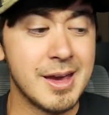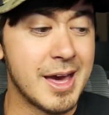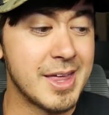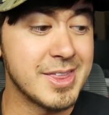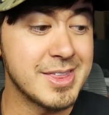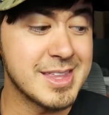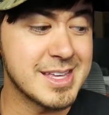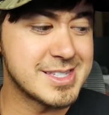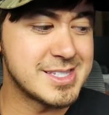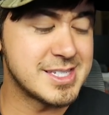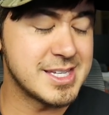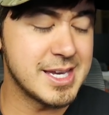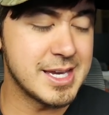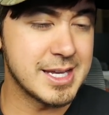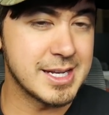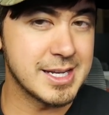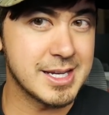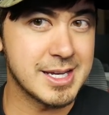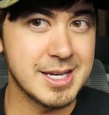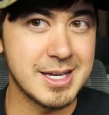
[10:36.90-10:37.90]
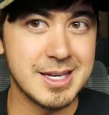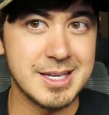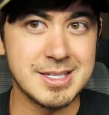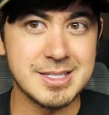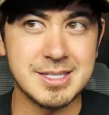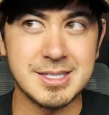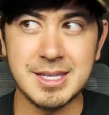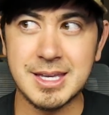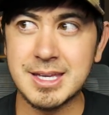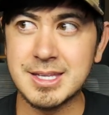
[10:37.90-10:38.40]
I think that's it
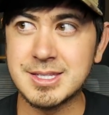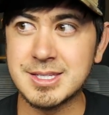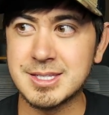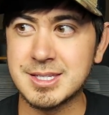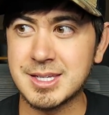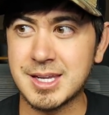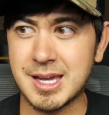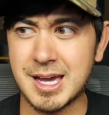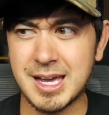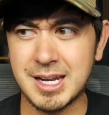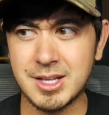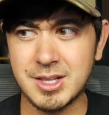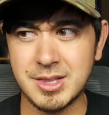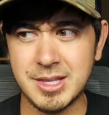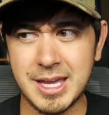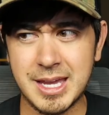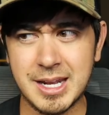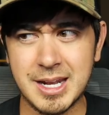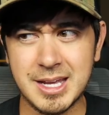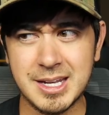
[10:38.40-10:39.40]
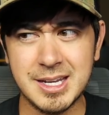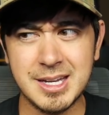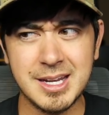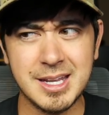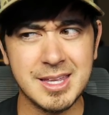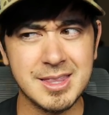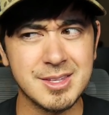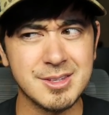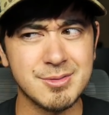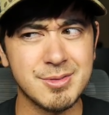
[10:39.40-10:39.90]
because it's kind of late. I need to
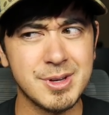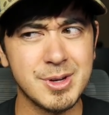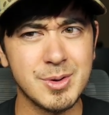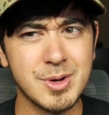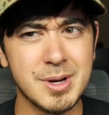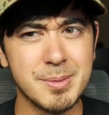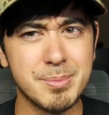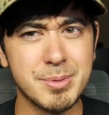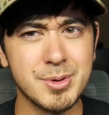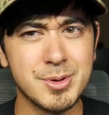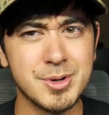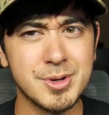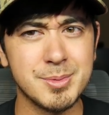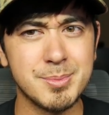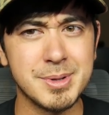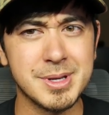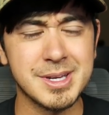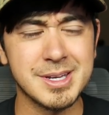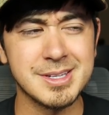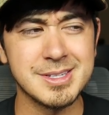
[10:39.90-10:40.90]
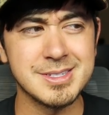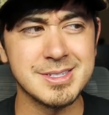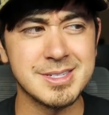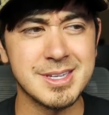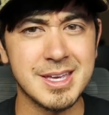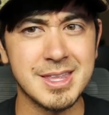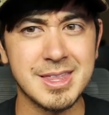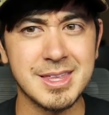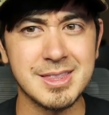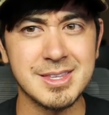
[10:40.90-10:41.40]
get this video uploaded because
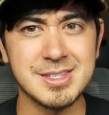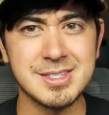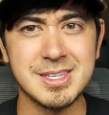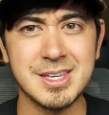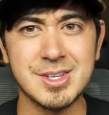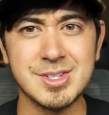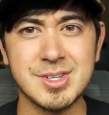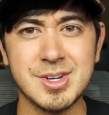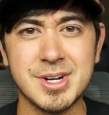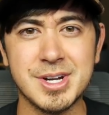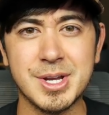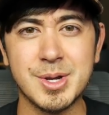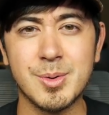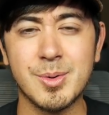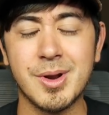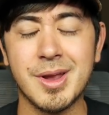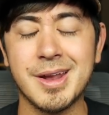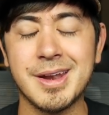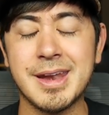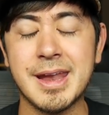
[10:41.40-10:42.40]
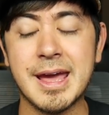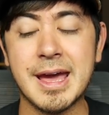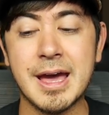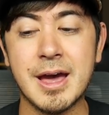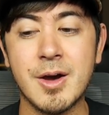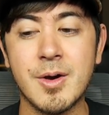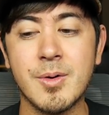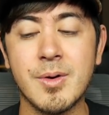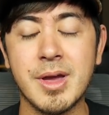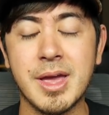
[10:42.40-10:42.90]
I think the sale's already going on
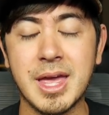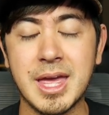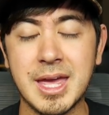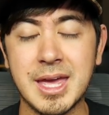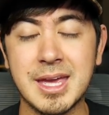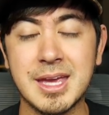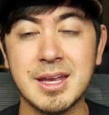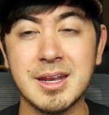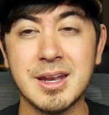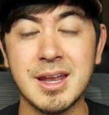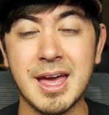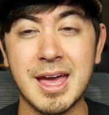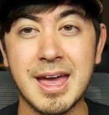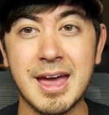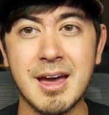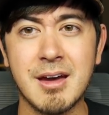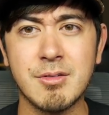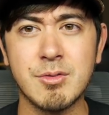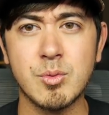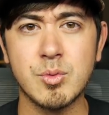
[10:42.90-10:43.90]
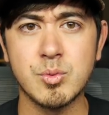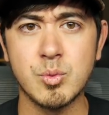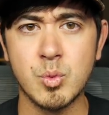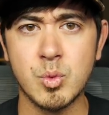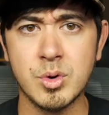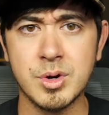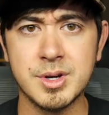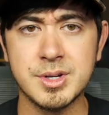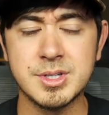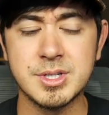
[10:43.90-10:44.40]
now and I have
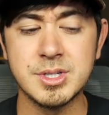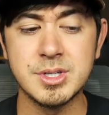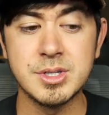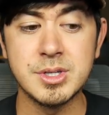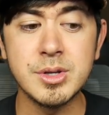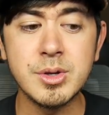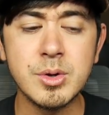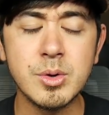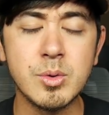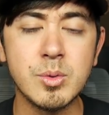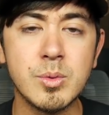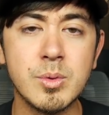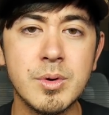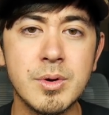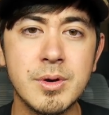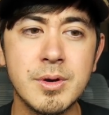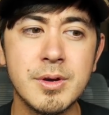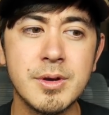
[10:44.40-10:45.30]
work to do.